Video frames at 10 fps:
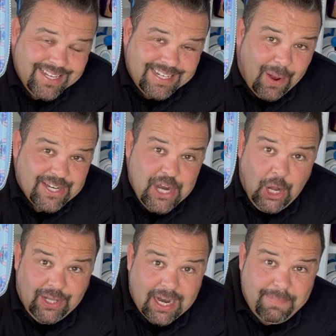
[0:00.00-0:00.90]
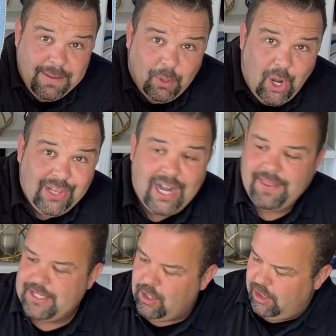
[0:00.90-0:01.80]
Now I tell a lot of people, a lot of
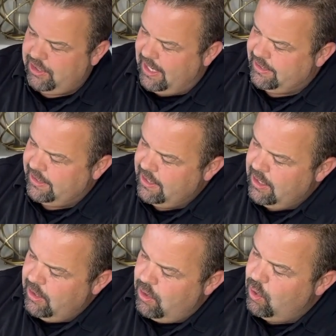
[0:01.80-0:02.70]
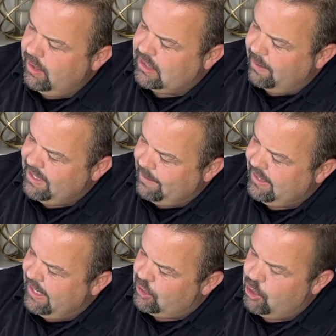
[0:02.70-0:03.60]
these card slots, you can sometimes
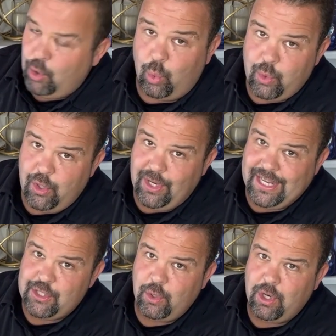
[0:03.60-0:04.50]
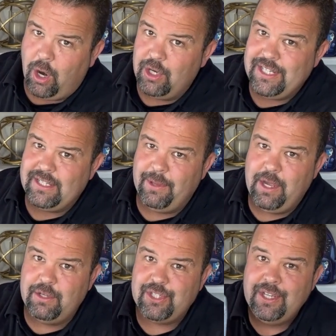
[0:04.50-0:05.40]
get two. You can get two cards in some of
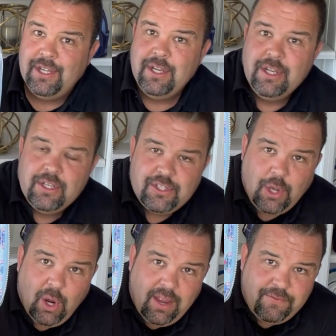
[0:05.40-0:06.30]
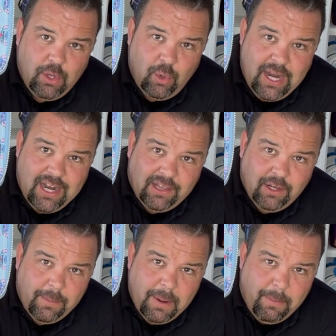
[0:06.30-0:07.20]
those. So if you need a
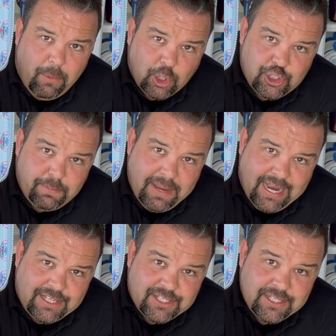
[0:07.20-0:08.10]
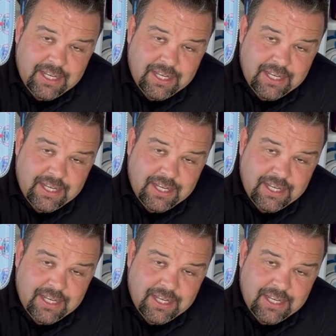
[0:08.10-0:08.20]
little bit more space,